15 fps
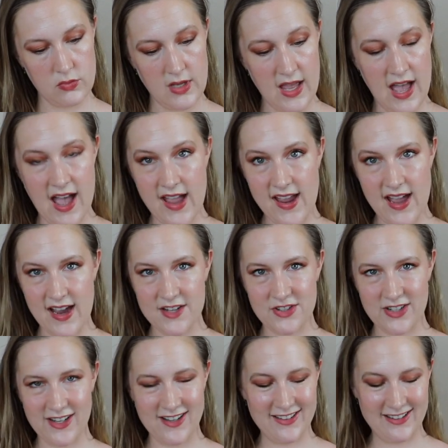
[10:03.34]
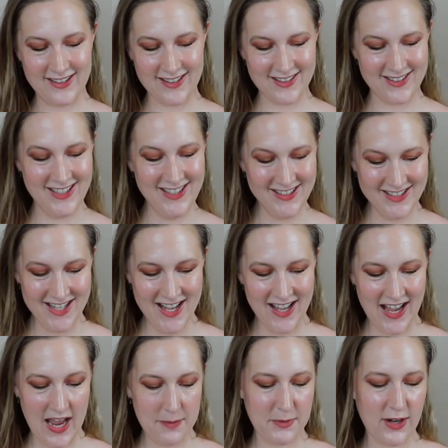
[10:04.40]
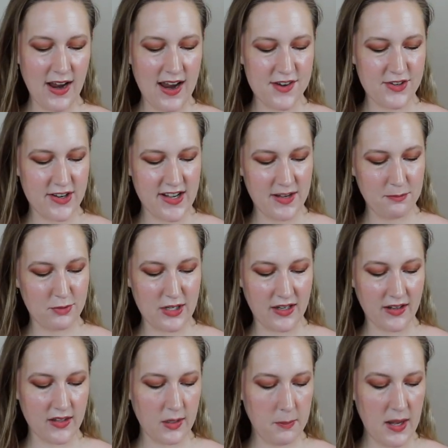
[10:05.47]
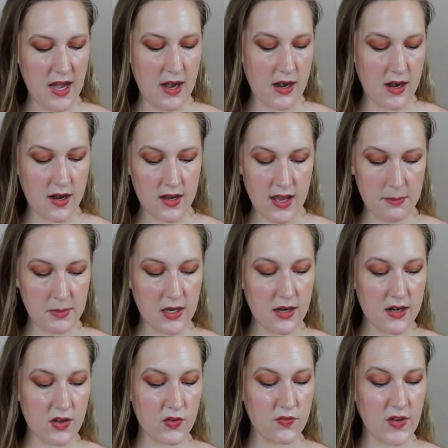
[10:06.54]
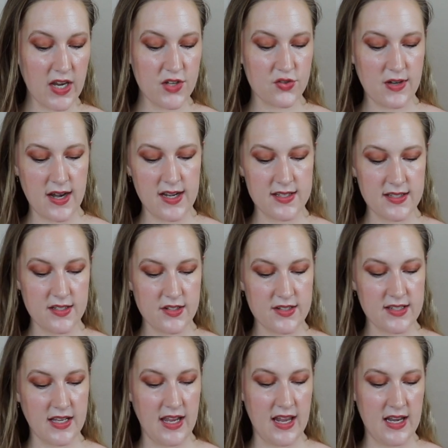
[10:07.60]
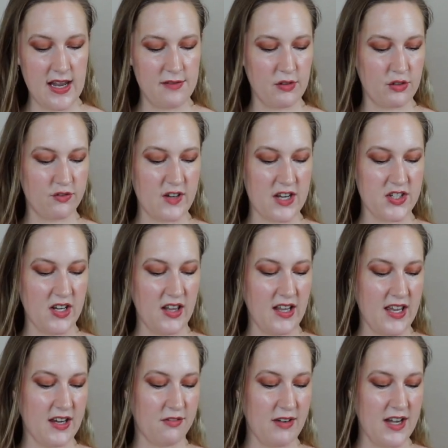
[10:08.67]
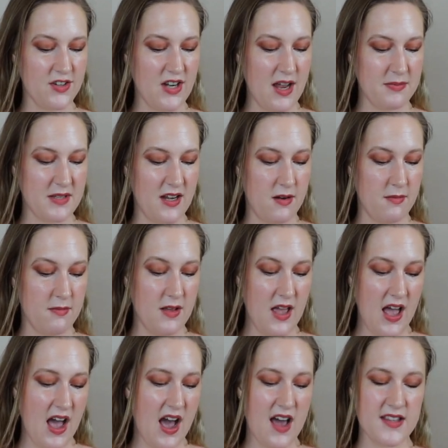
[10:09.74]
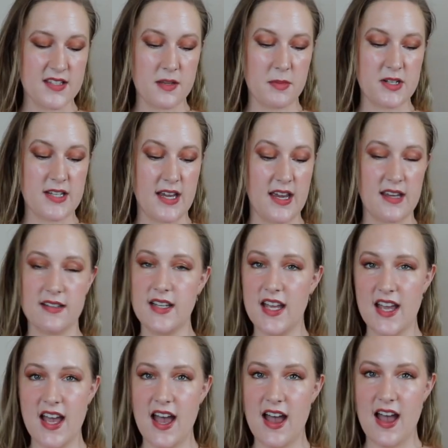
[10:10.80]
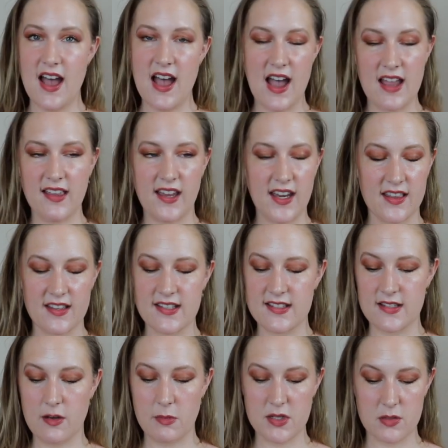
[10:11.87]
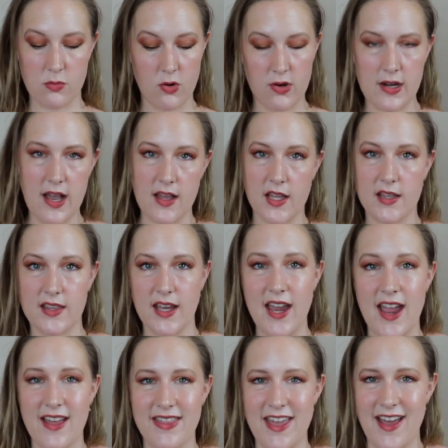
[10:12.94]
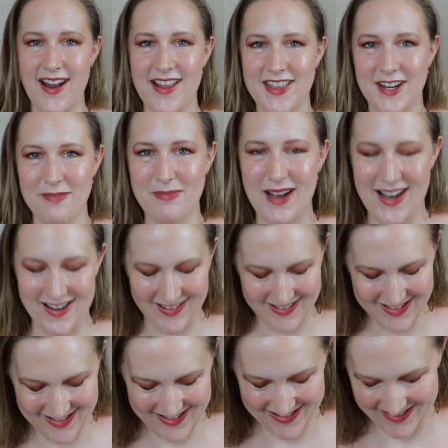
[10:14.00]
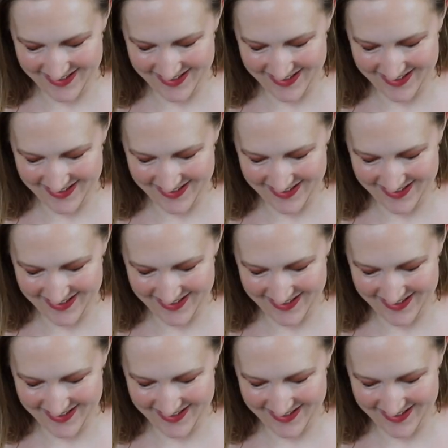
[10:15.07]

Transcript: Hi Hydroholic, I'm your hydrating prickly pear. I'm here to fight dryness in your skin and refresh it like raindrops on a hot summer day. I like this so much more now that they have it on their box.